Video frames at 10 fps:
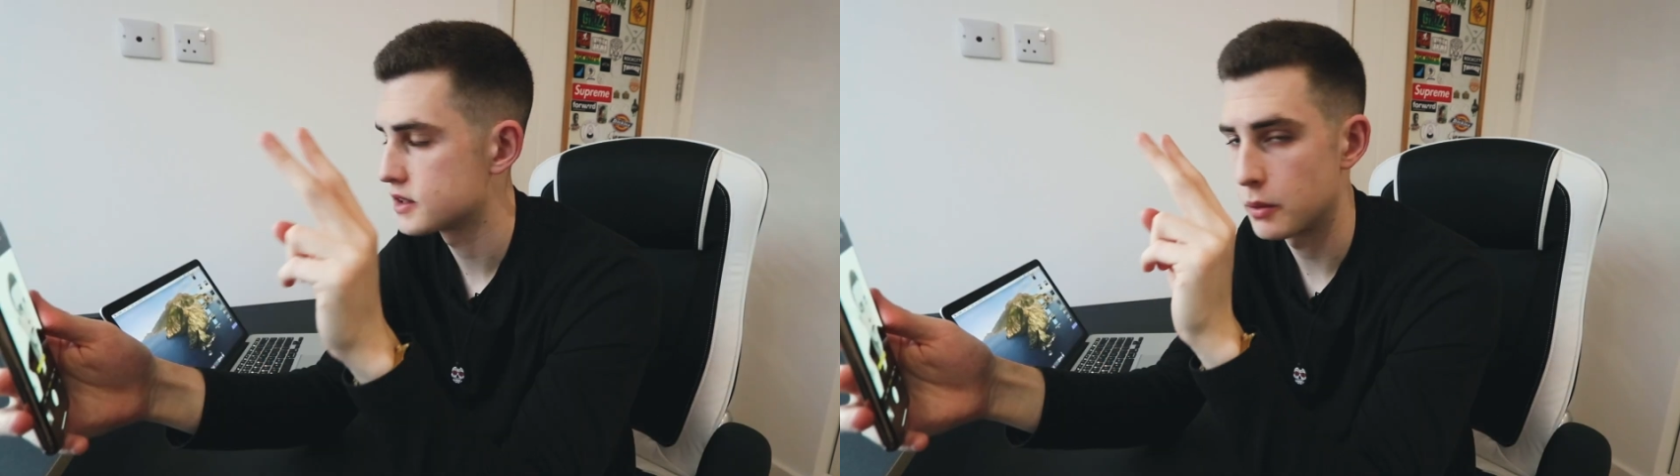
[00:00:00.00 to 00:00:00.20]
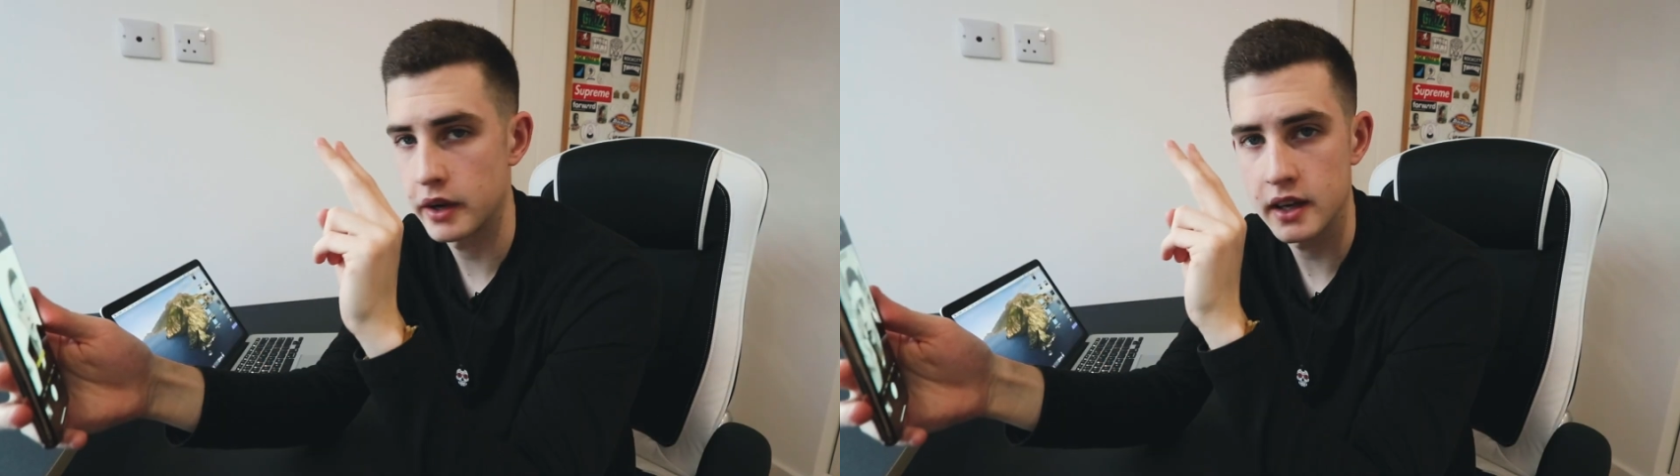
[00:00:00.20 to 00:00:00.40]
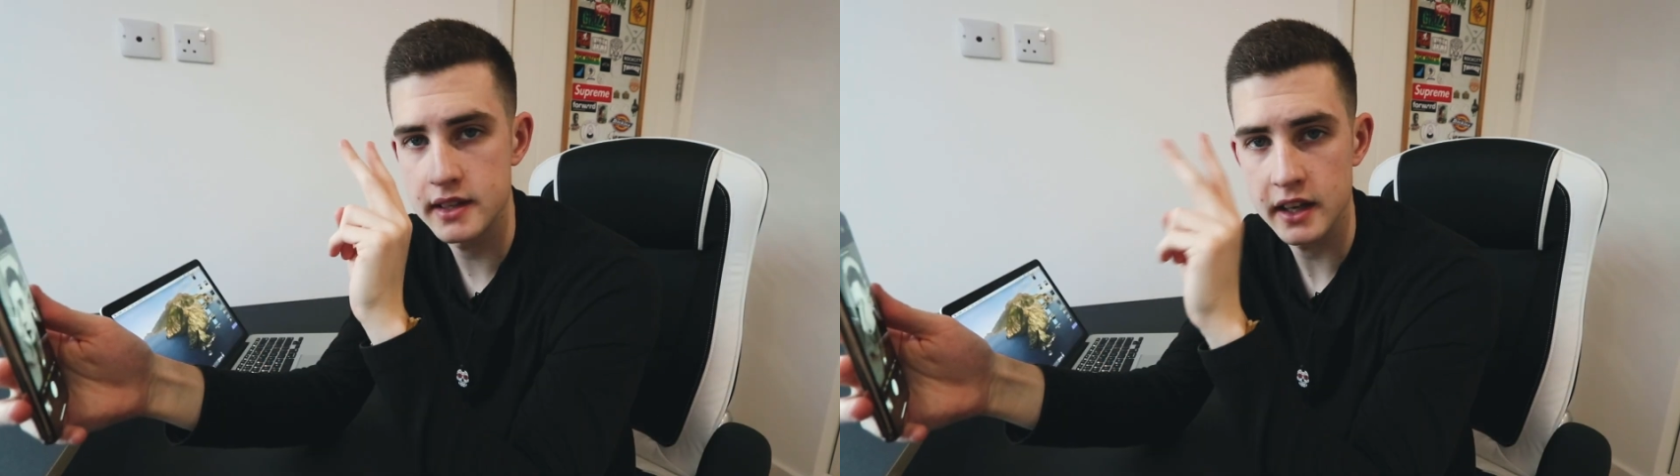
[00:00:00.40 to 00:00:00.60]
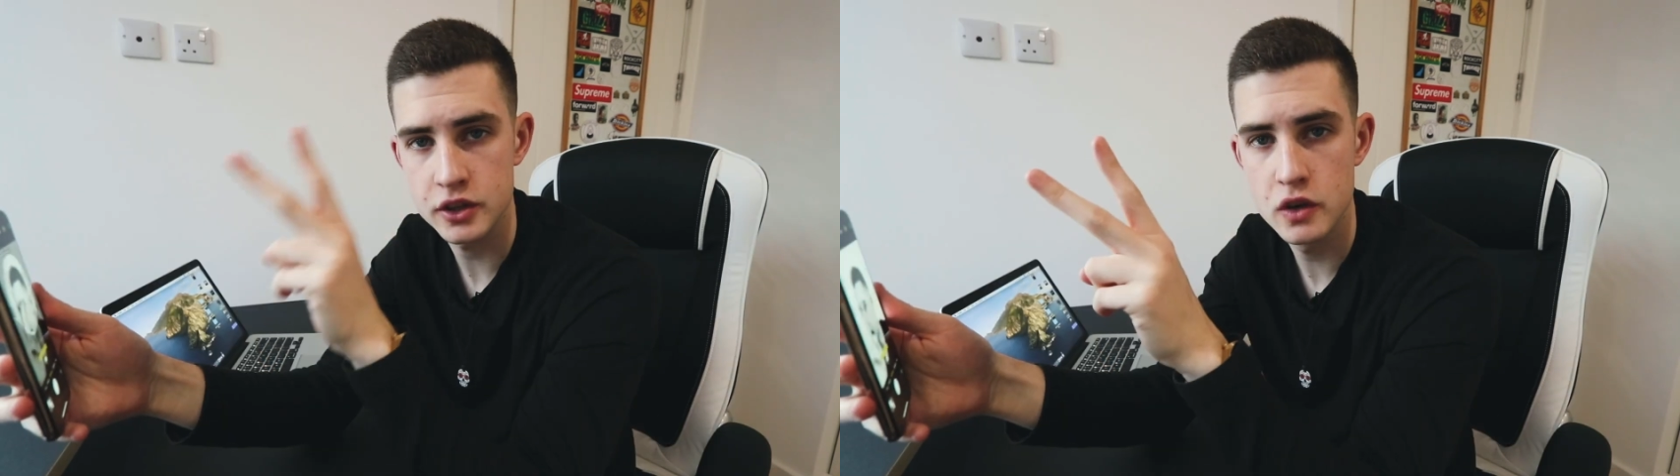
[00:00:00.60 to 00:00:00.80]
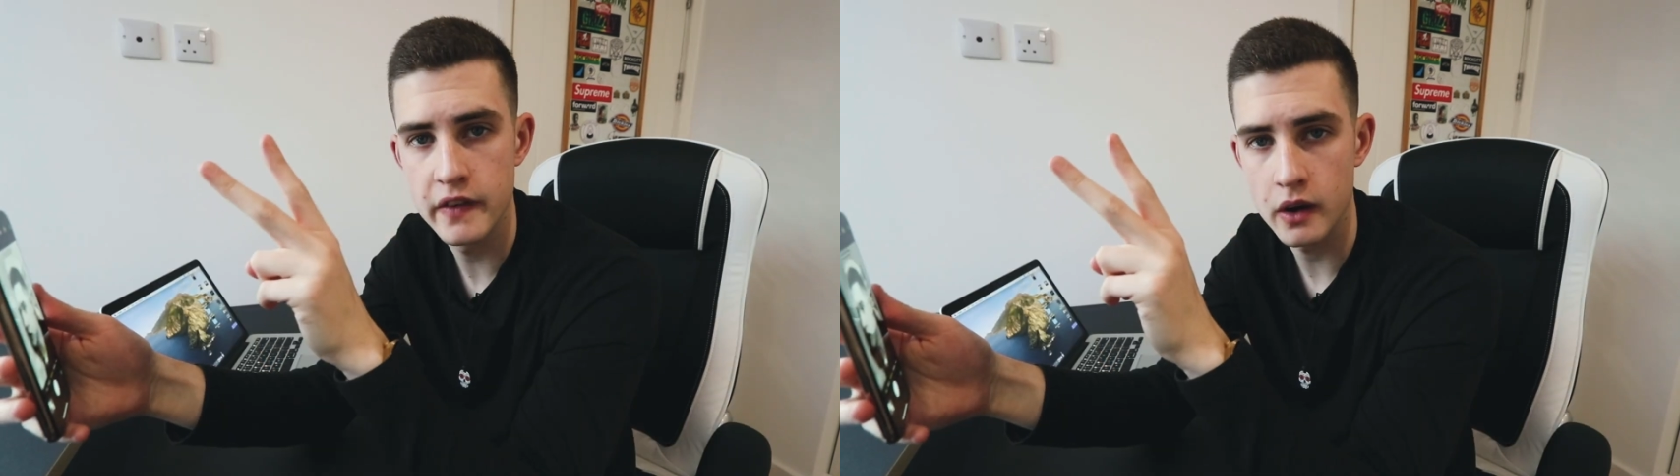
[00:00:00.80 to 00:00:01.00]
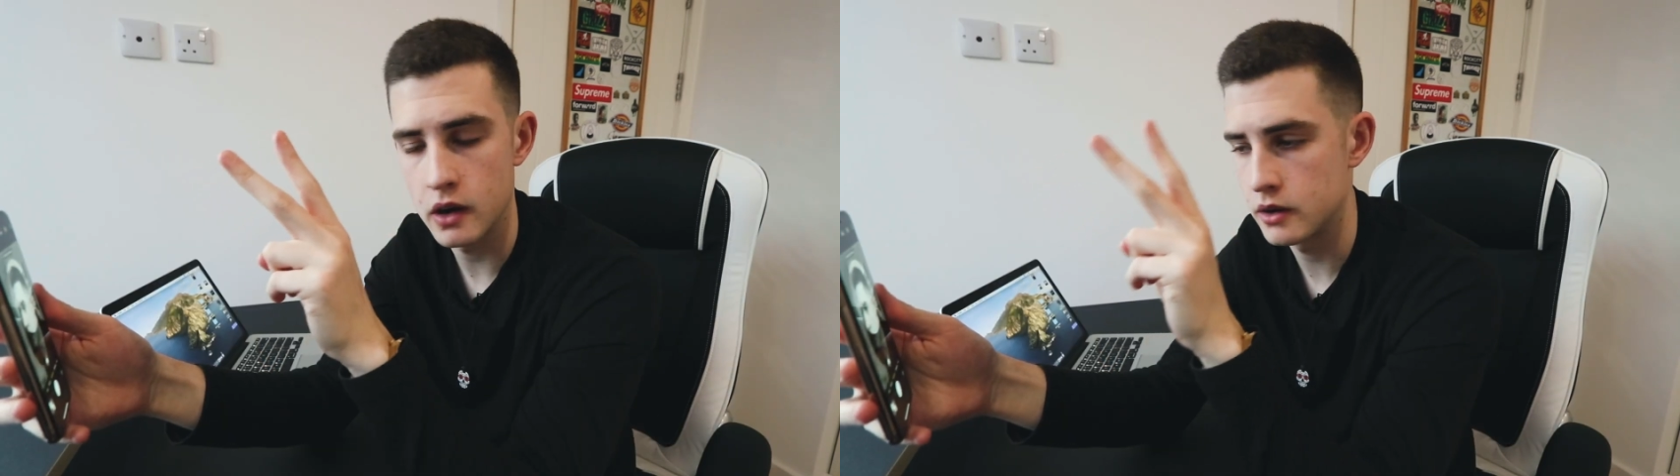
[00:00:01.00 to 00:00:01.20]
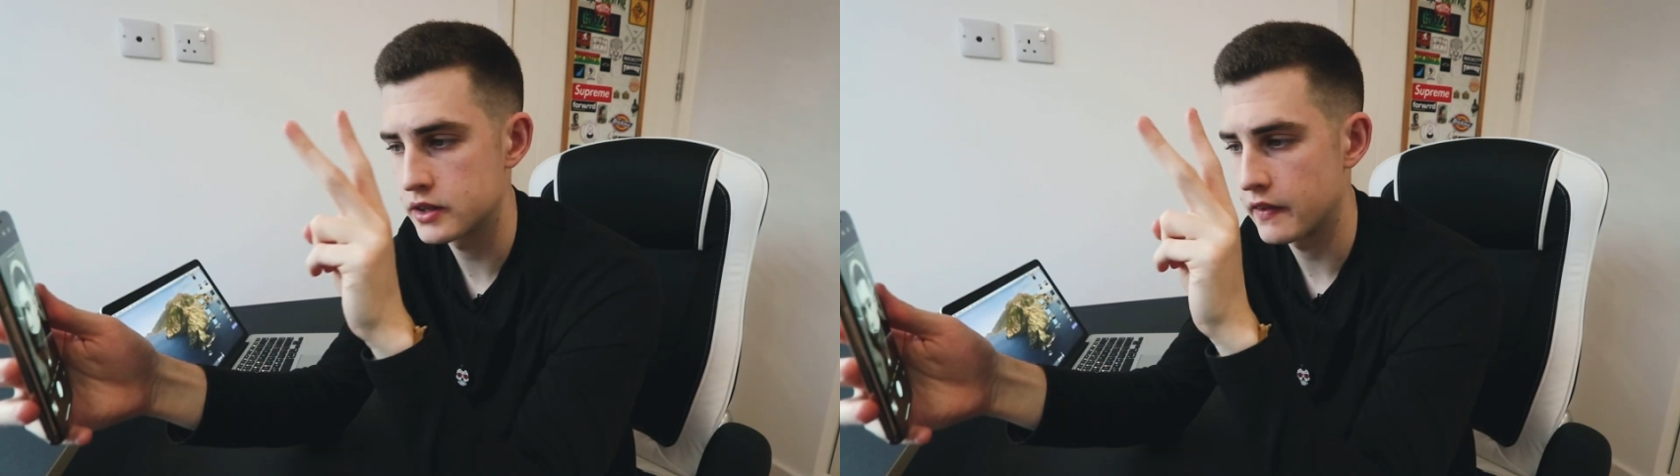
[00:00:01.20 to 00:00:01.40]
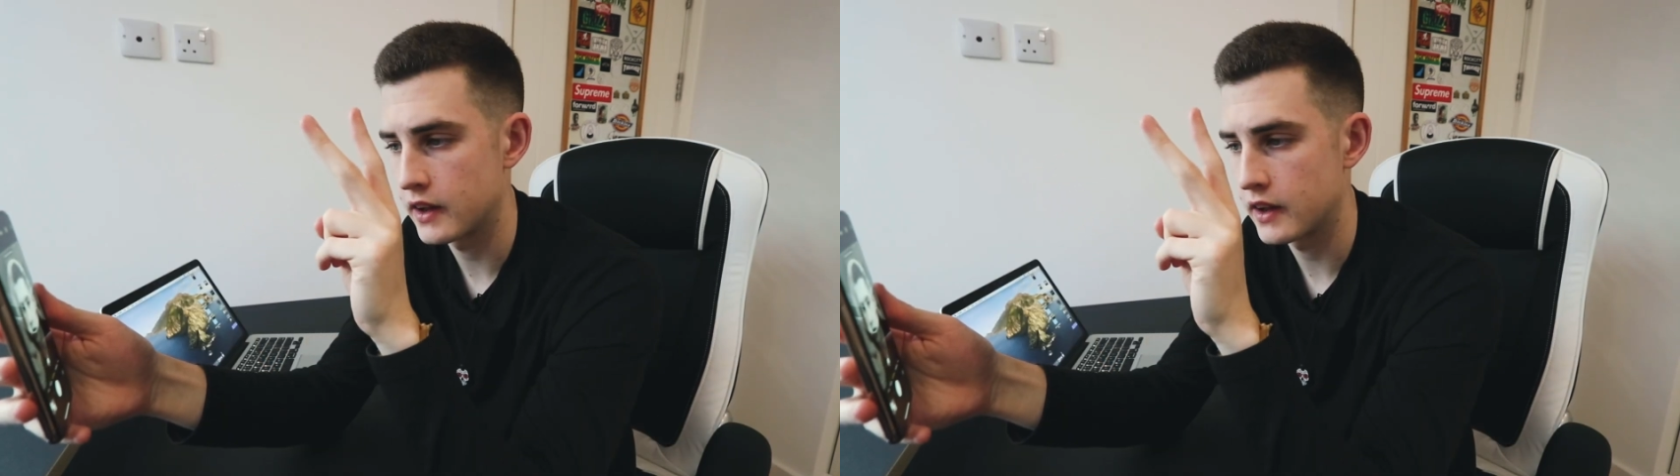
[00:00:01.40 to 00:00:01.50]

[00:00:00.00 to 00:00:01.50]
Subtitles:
So we're going to take two photos